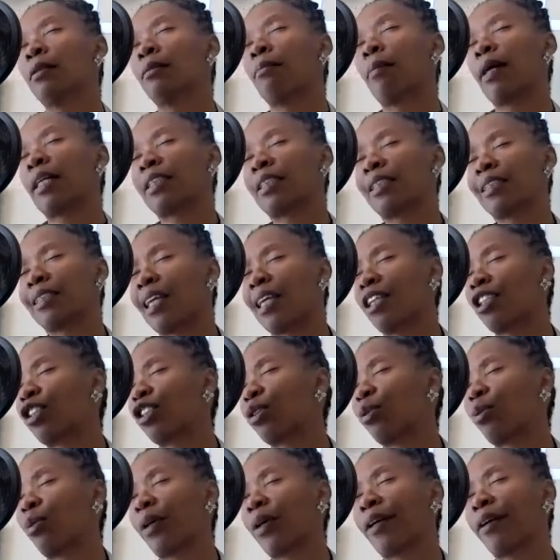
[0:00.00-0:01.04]
my
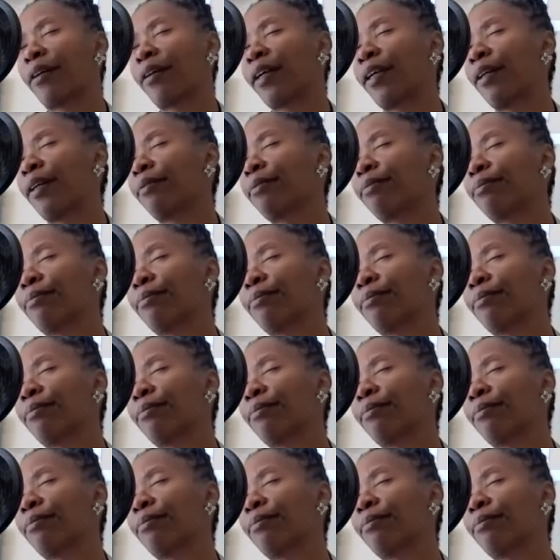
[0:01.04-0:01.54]
sanctuary,